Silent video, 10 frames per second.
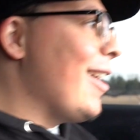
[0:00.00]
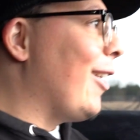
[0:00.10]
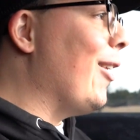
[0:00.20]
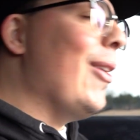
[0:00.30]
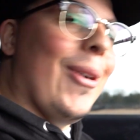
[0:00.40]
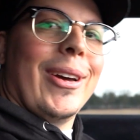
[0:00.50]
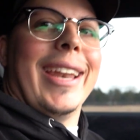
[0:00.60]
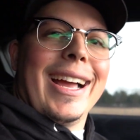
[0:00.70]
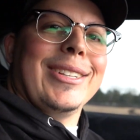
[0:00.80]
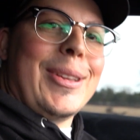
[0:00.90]
yo, it
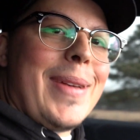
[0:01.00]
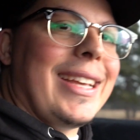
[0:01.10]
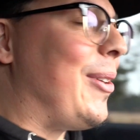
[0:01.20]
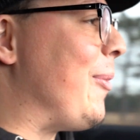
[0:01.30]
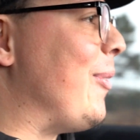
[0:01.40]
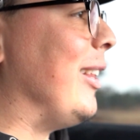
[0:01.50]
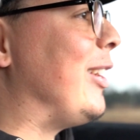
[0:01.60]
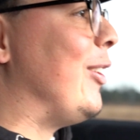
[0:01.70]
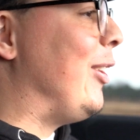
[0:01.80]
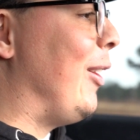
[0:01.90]
actually makes a really
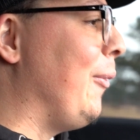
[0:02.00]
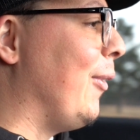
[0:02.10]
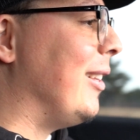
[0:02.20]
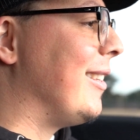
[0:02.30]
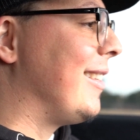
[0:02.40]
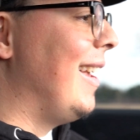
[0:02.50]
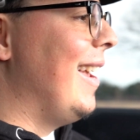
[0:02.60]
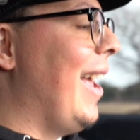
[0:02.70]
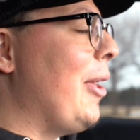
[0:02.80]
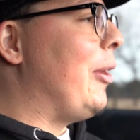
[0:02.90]
good difference.
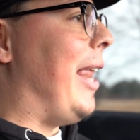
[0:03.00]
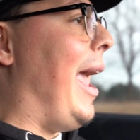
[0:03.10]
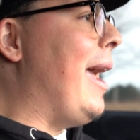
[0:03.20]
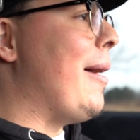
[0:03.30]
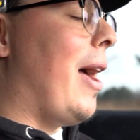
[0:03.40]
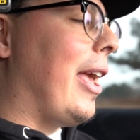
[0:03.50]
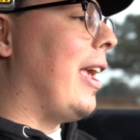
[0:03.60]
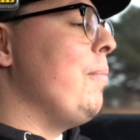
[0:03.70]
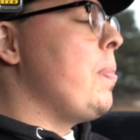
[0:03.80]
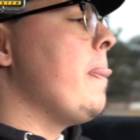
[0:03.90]
Damn,
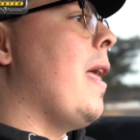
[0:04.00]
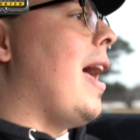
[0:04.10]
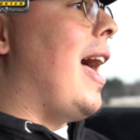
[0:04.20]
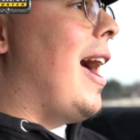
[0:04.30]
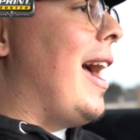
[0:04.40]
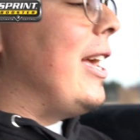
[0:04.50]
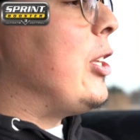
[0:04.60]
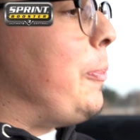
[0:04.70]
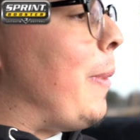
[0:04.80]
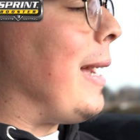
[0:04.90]
I
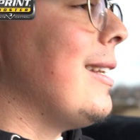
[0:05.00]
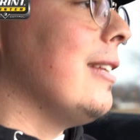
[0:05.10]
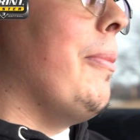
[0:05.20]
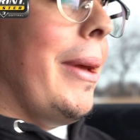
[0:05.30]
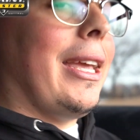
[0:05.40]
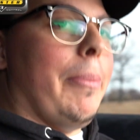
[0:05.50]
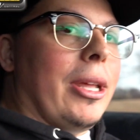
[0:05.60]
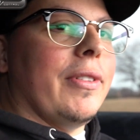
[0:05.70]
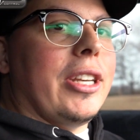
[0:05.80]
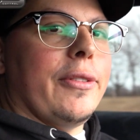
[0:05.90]
expected it to make a
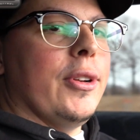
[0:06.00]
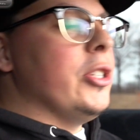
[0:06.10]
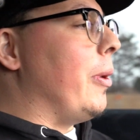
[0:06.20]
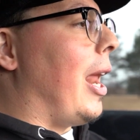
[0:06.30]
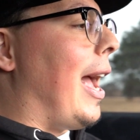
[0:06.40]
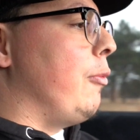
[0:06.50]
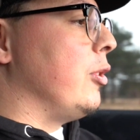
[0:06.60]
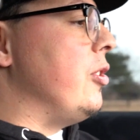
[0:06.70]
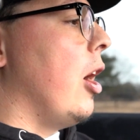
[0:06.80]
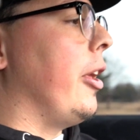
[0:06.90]
bit of a difference, but I
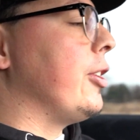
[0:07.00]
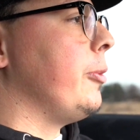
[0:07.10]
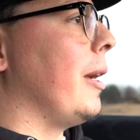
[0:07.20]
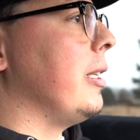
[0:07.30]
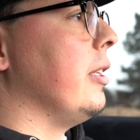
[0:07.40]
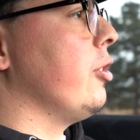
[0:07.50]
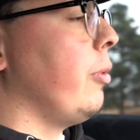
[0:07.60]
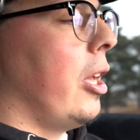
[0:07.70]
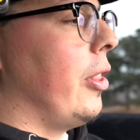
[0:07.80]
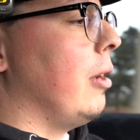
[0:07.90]
was not expecting this
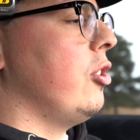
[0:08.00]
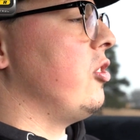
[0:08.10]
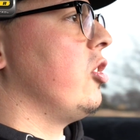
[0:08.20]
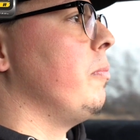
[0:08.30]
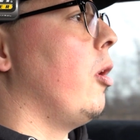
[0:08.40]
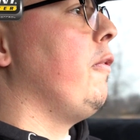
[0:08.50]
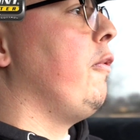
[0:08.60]
right now. That was just a small